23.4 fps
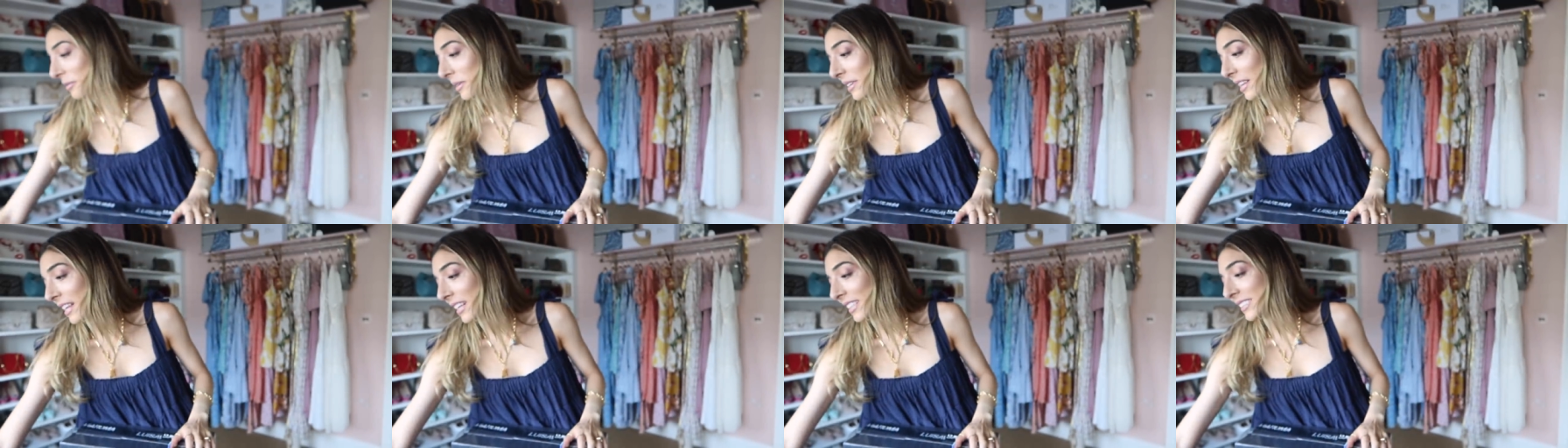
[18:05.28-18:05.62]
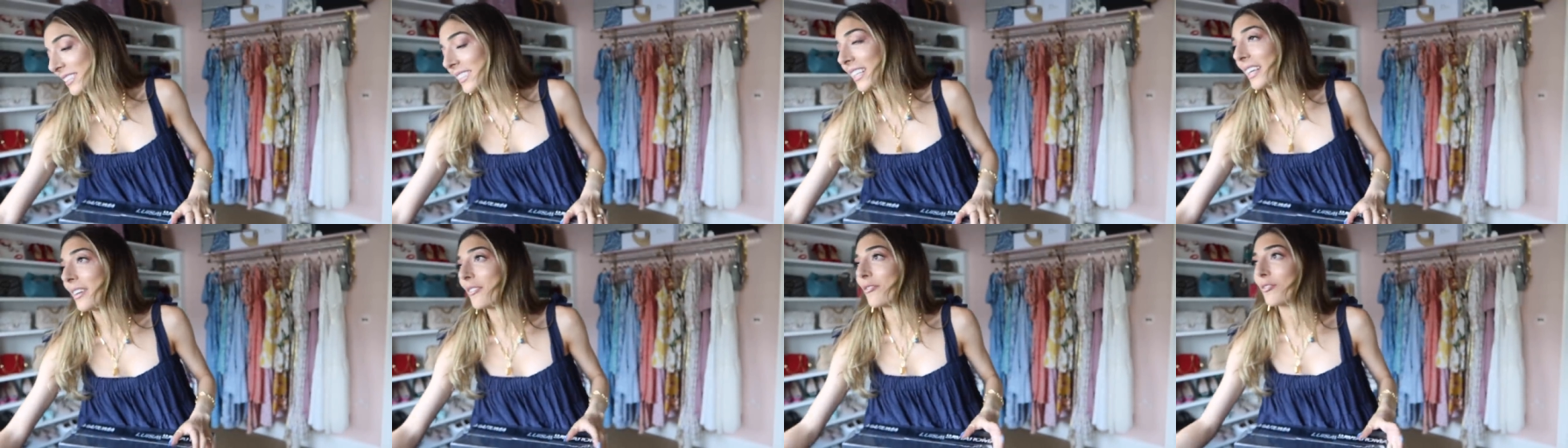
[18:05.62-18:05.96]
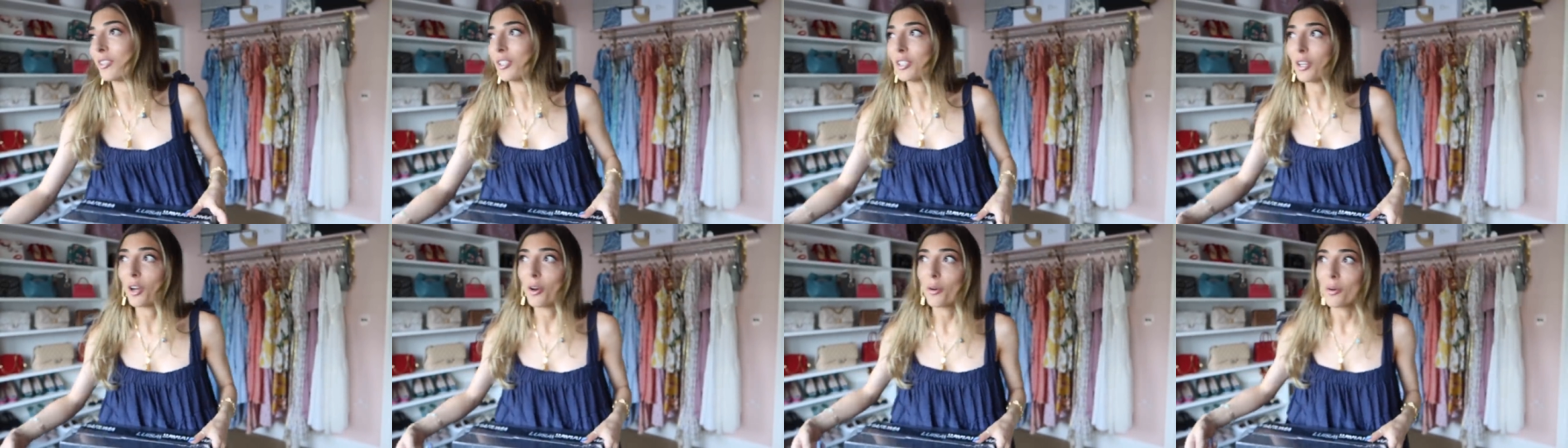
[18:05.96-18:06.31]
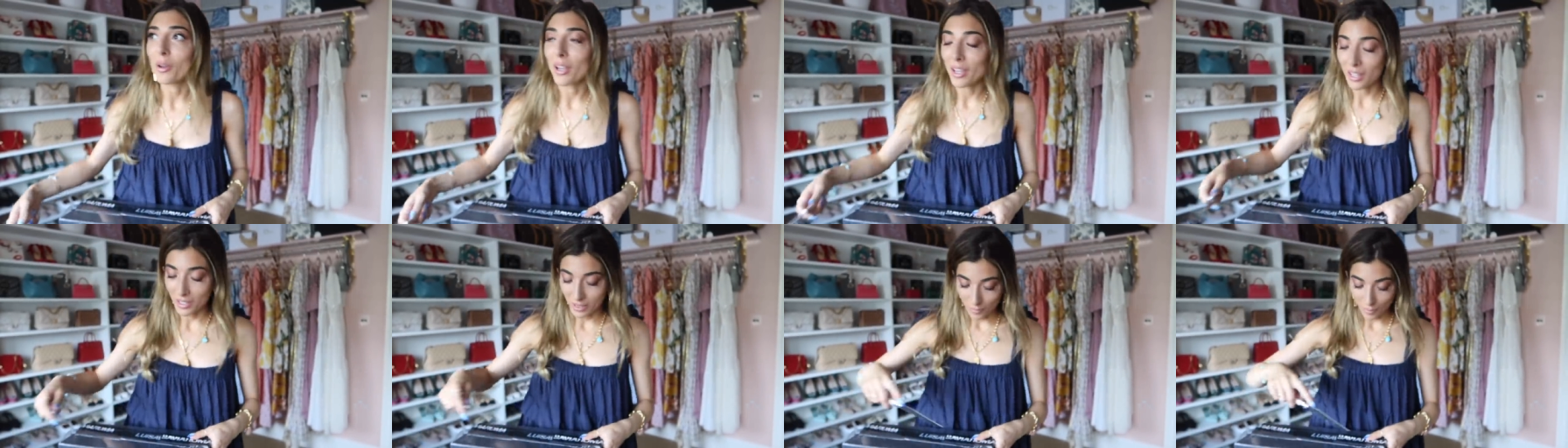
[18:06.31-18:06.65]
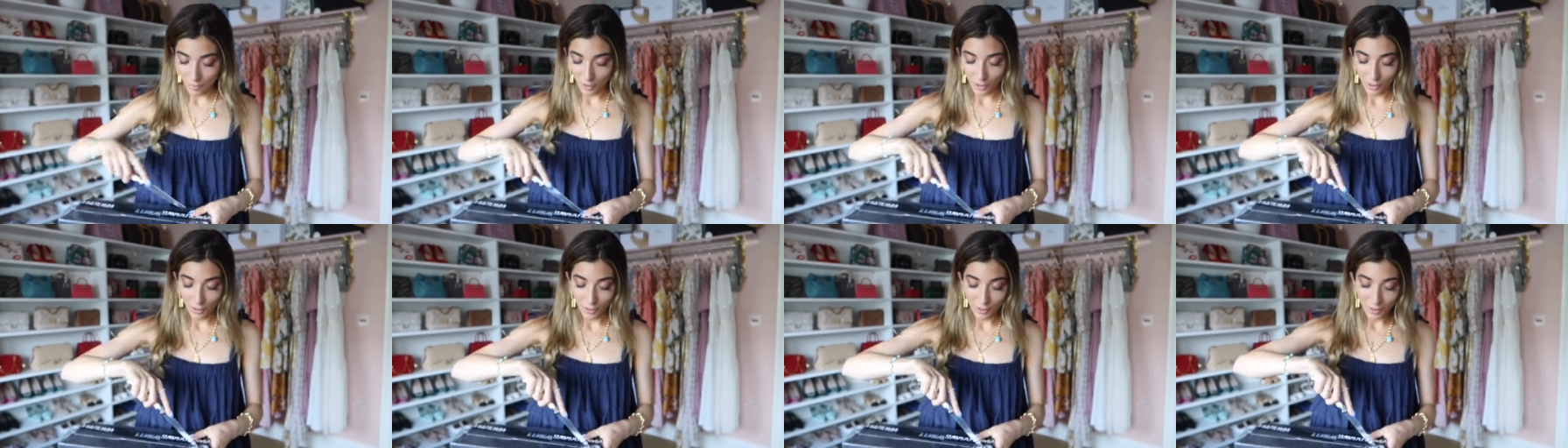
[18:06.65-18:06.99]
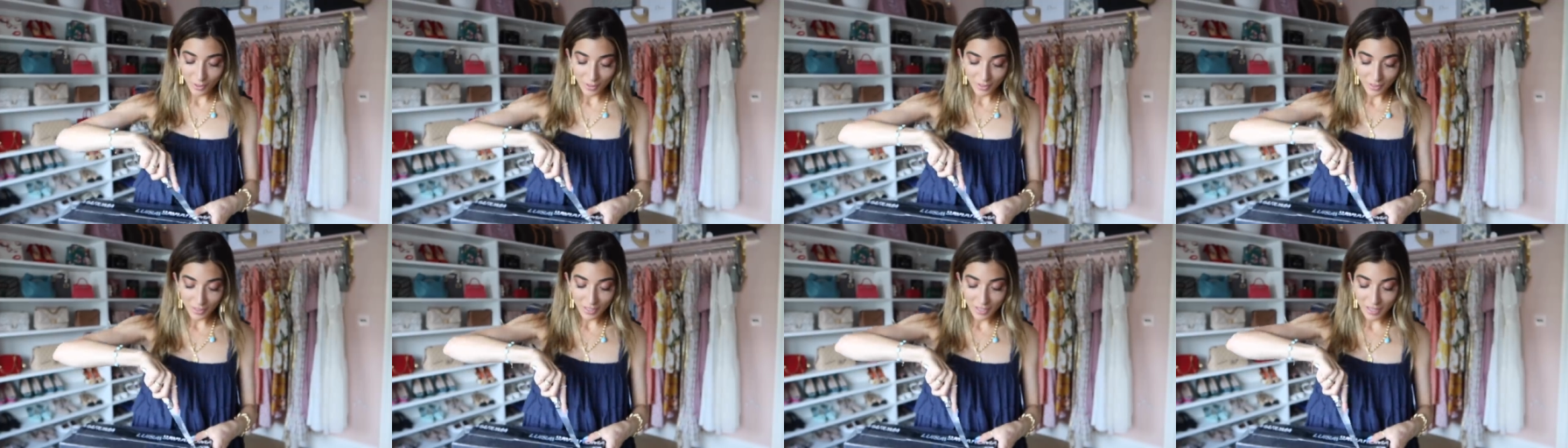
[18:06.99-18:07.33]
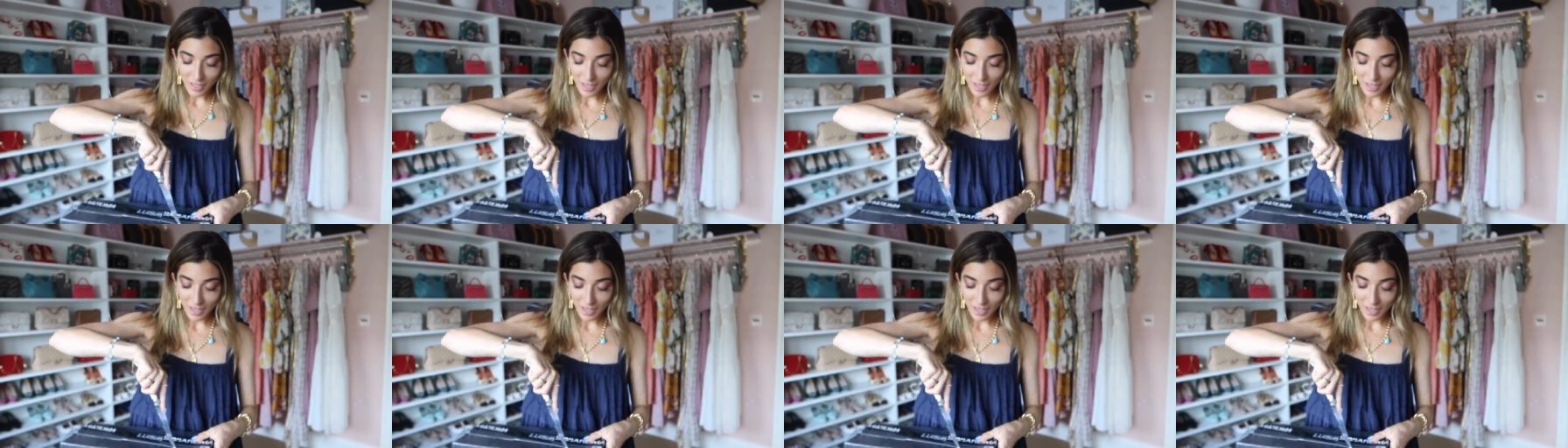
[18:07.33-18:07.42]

with Estee for yoga in the park